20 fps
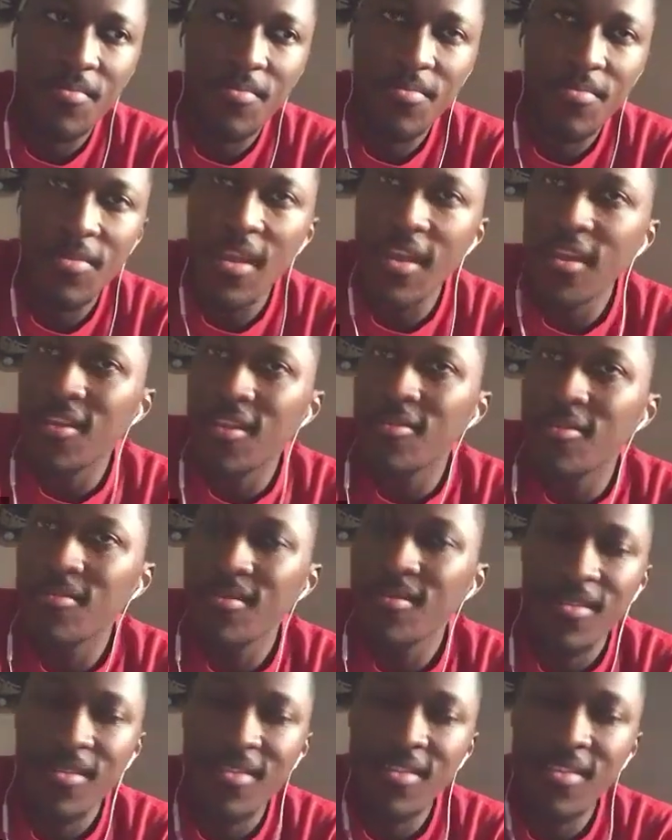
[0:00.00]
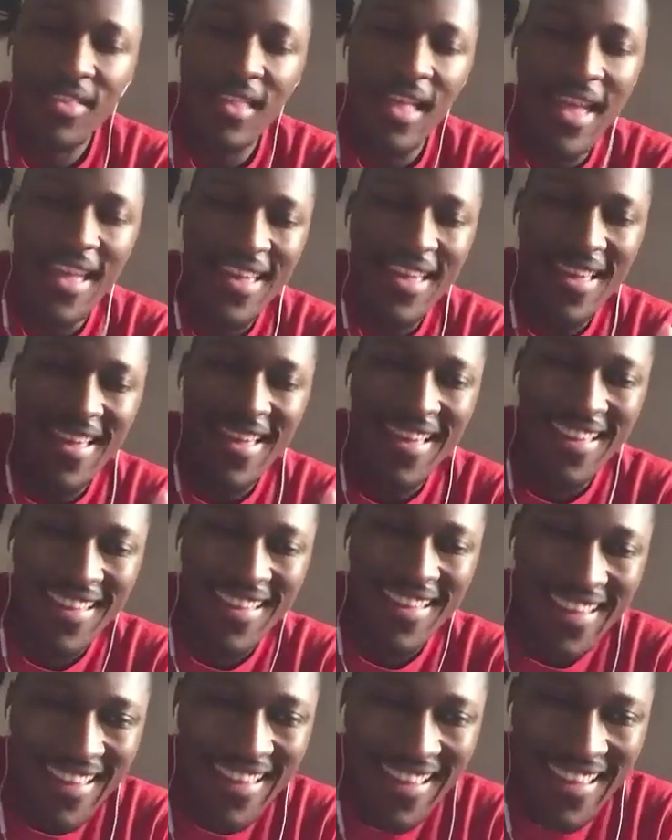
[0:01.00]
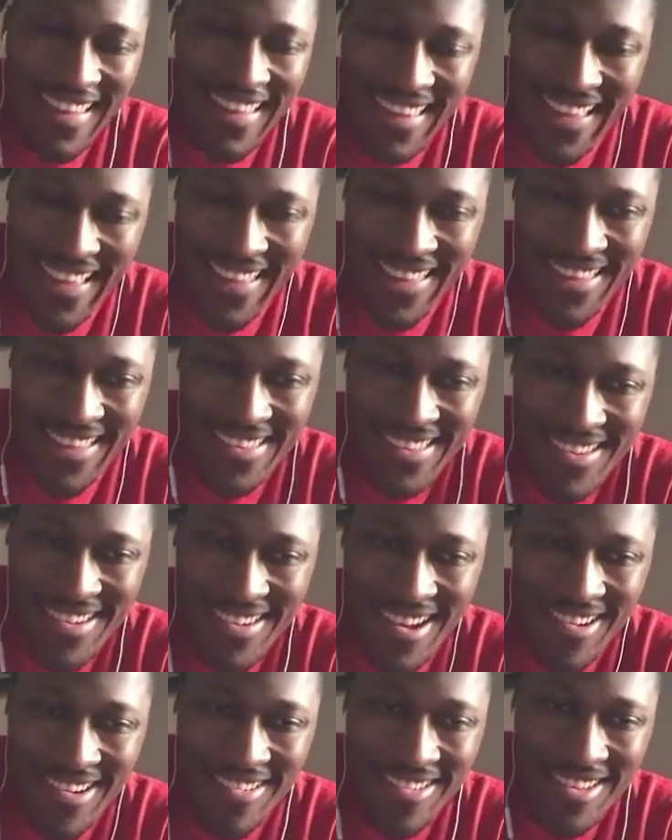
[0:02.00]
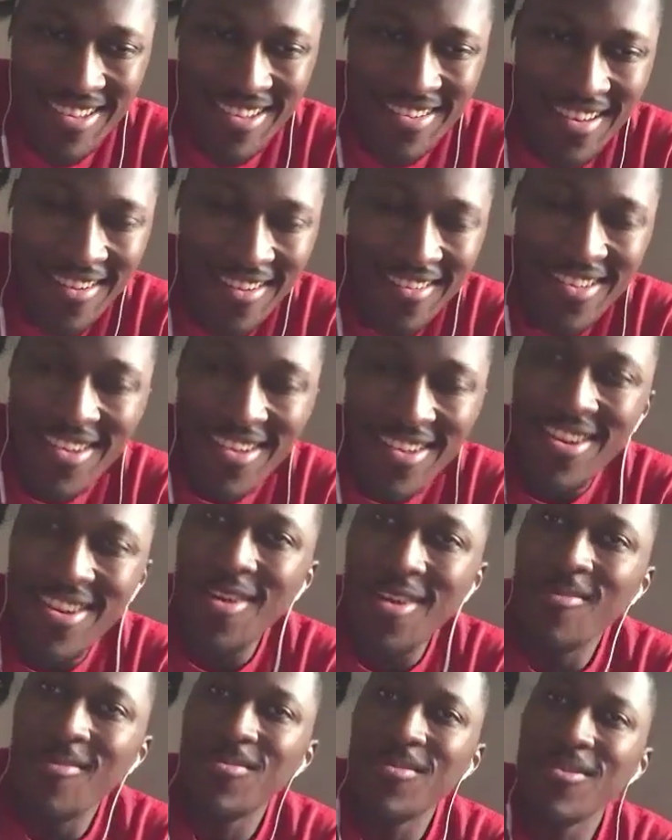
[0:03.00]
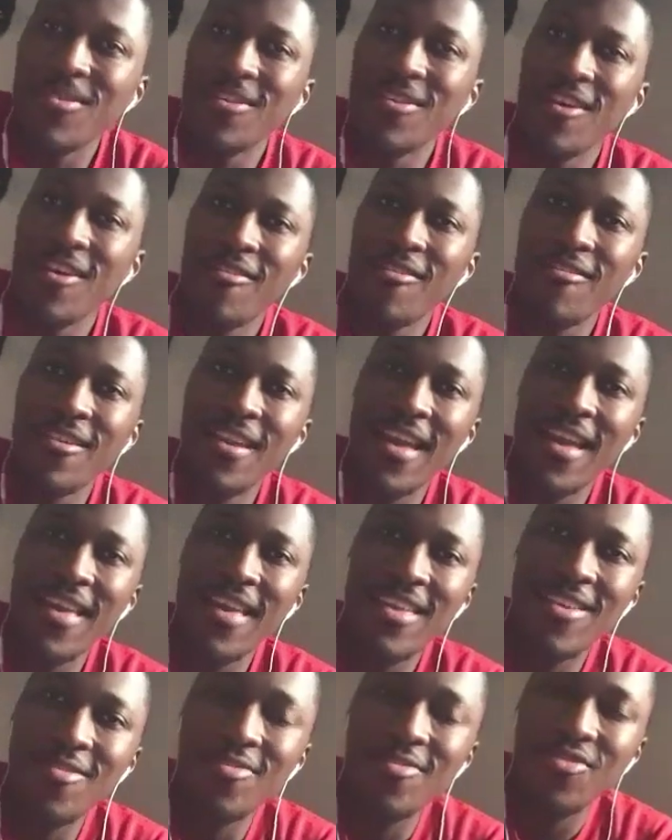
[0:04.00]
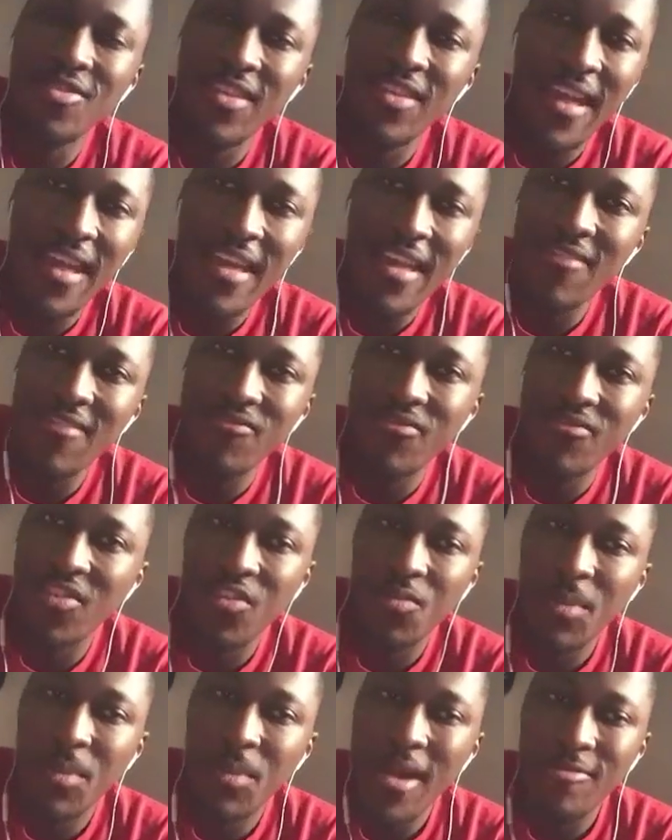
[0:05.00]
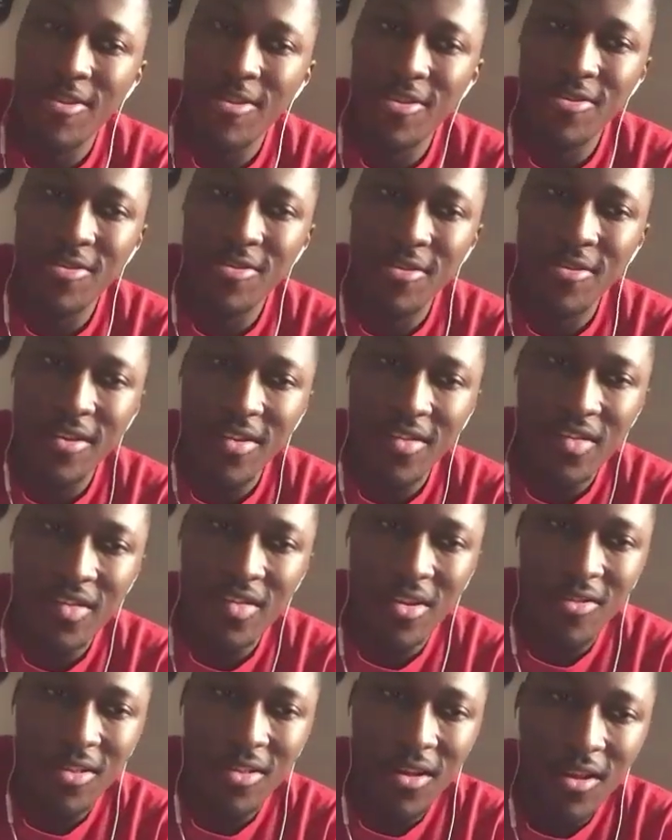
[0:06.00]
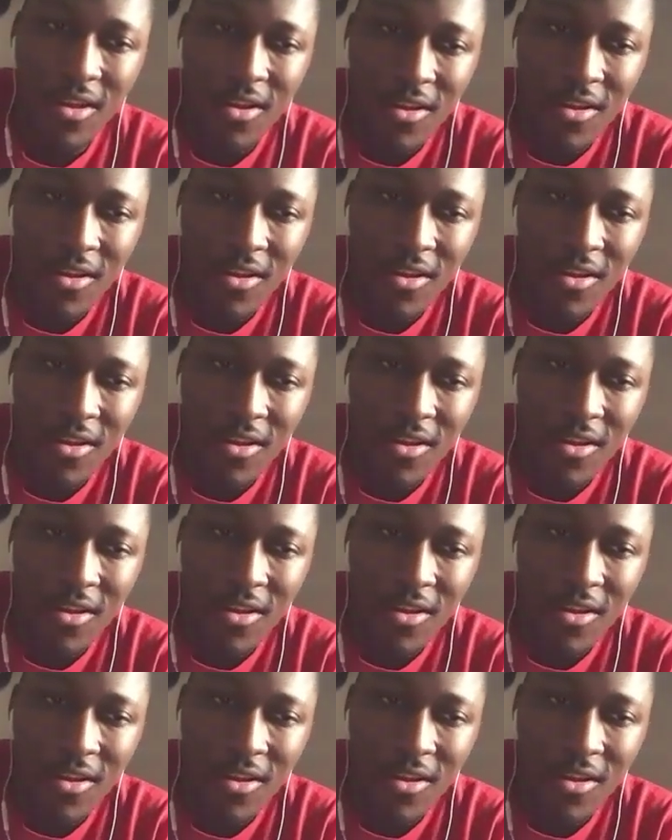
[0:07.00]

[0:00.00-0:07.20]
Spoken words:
thank you." Like, like you don't get used to that even despite when you're doing it so long,